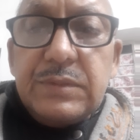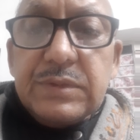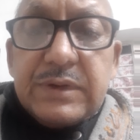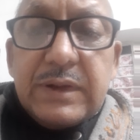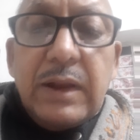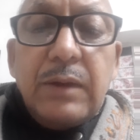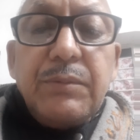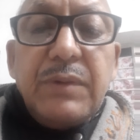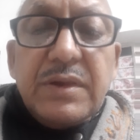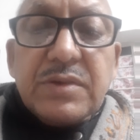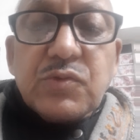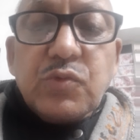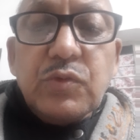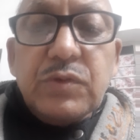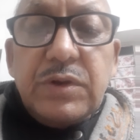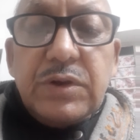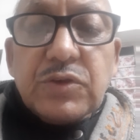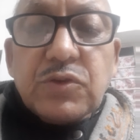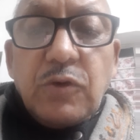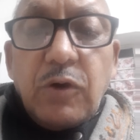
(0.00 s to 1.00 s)
tell my
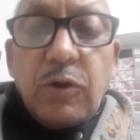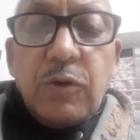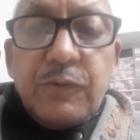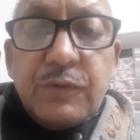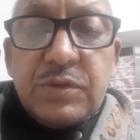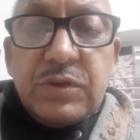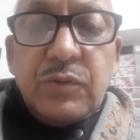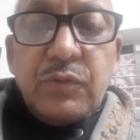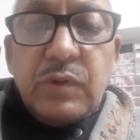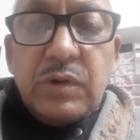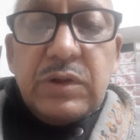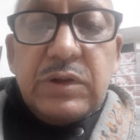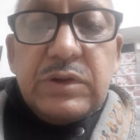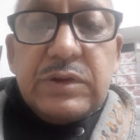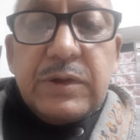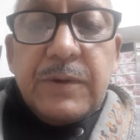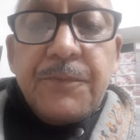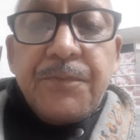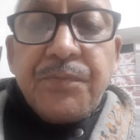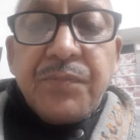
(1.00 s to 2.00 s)
students all over the
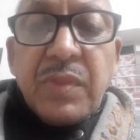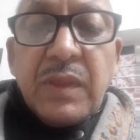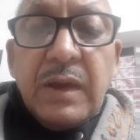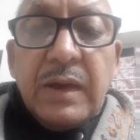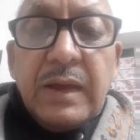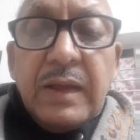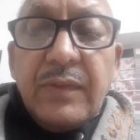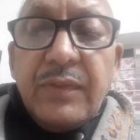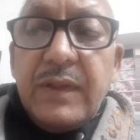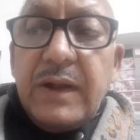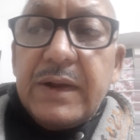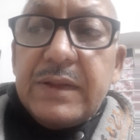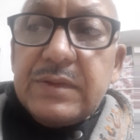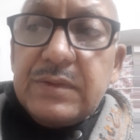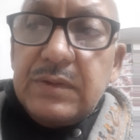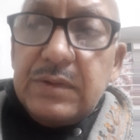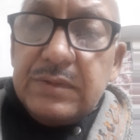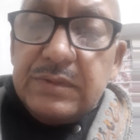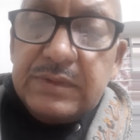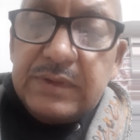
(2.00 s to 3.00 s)
world, that
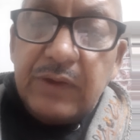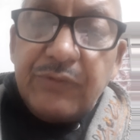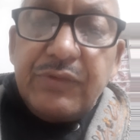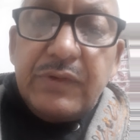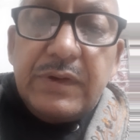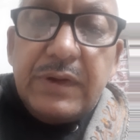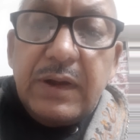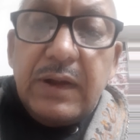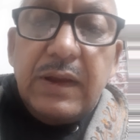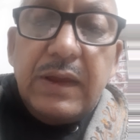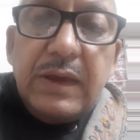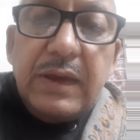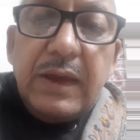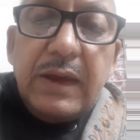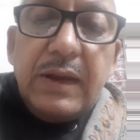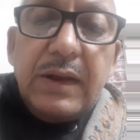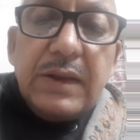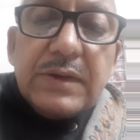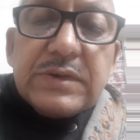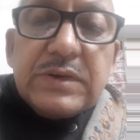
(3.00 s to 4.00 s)
definitely
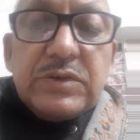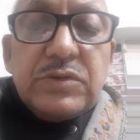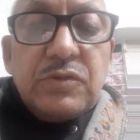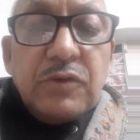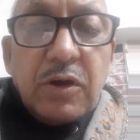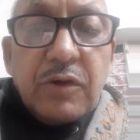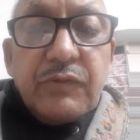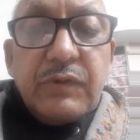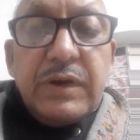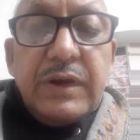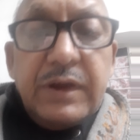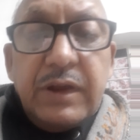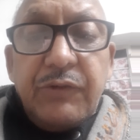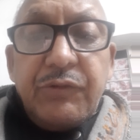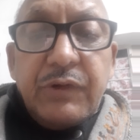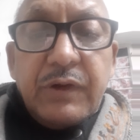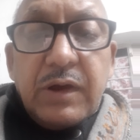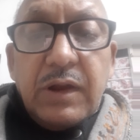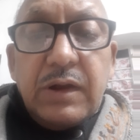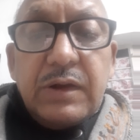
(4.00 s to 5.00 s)
English is not very
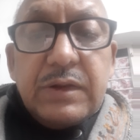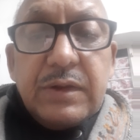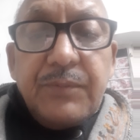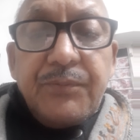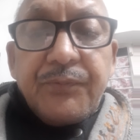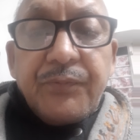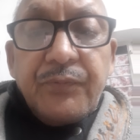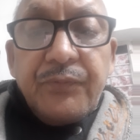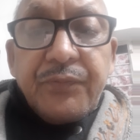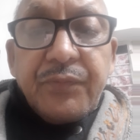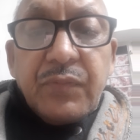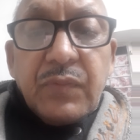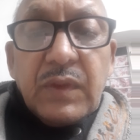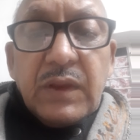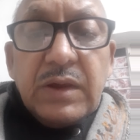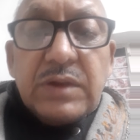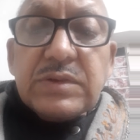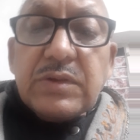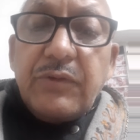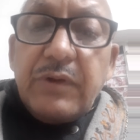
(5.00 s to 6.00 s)
difficult.
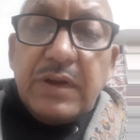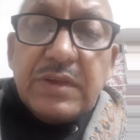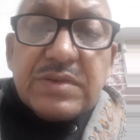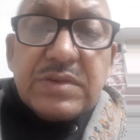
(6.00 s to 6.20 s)
It's a very